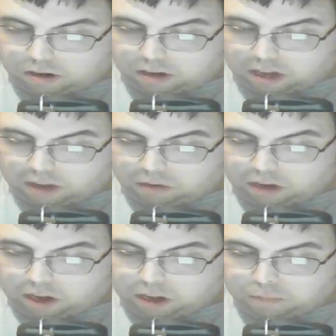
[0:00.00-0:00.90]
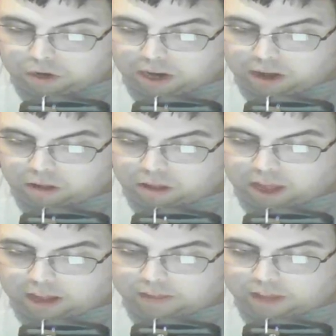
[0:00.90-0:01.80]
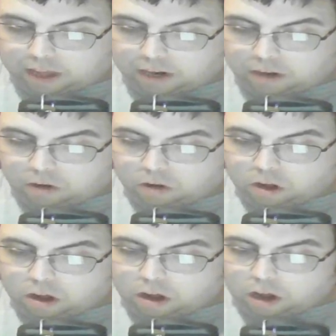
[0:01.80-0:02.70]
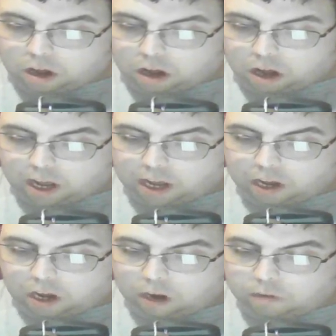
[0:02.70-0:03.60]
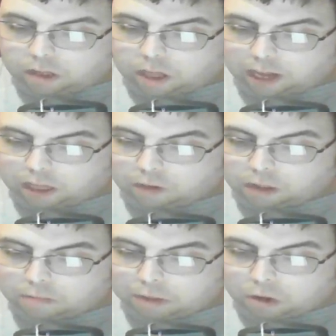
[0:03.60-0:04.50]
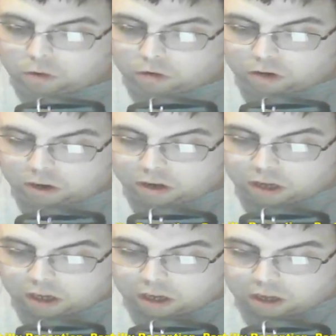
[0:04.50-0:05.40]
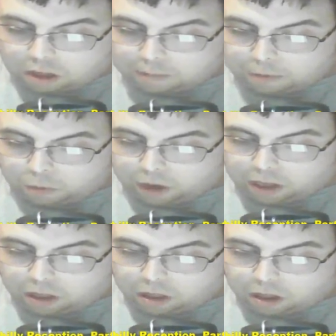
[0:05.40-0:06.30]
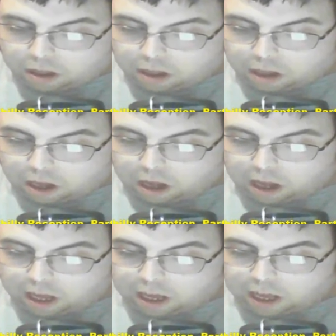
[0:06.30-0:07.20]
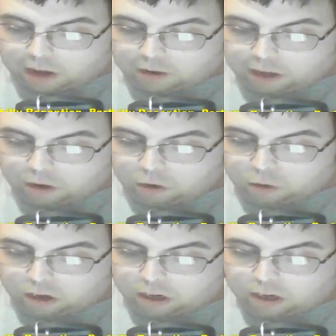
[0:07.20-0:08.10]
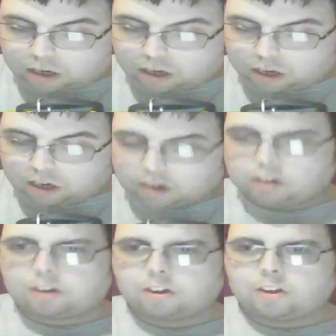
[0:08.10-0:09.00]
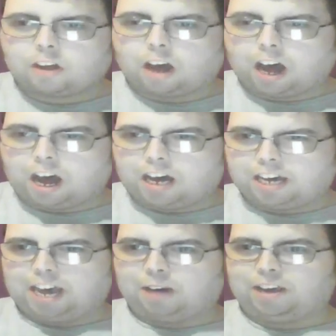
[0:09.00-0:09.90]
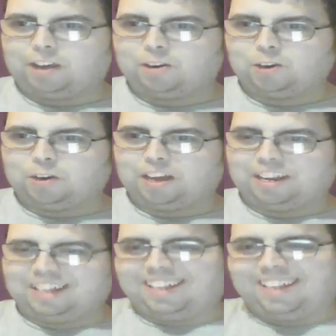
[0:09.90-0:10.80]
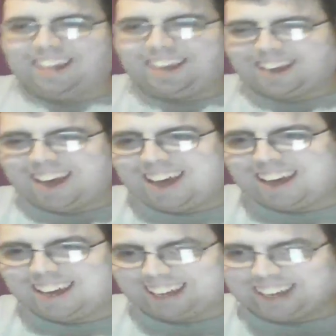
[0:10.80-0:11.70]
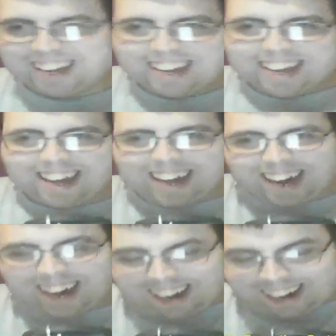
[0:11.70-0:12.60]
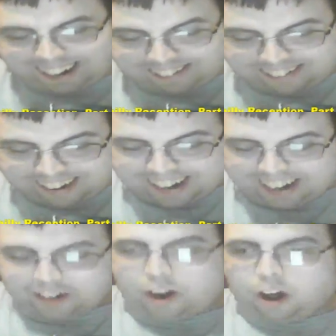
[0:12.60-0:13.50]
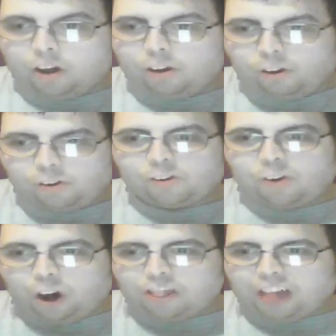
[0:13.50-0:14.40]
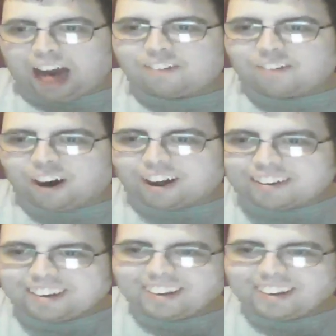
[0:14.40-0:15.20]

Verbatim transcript: How do you pronounce that then? Oh, hi, I'm Detective Simone. Sipowicz. Hi, how are you doing? Hi, how are you doing? okay. um, no, not that one.